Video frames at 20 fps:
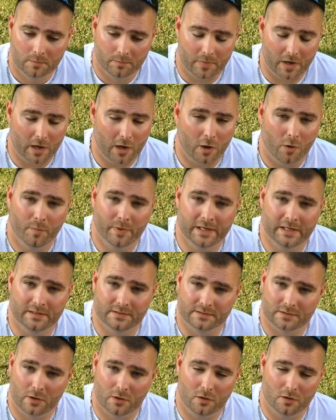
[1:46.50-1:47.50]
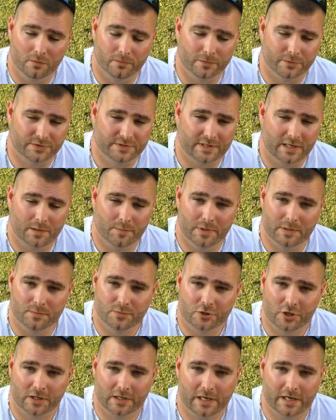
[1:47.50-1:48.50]
by all means, go over, sub him,
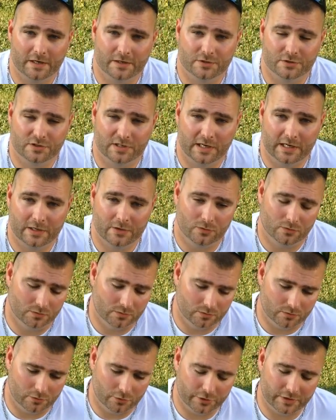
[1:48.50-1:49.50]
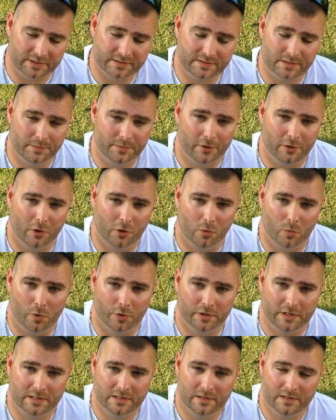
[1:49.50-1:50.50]
check out his channel, look at some of the
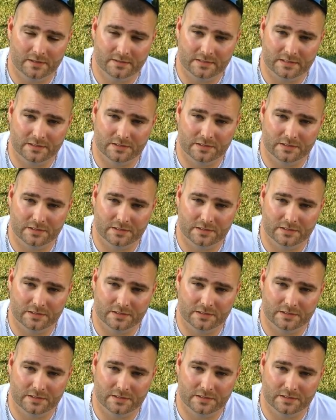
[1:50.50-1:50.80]
artwork he does.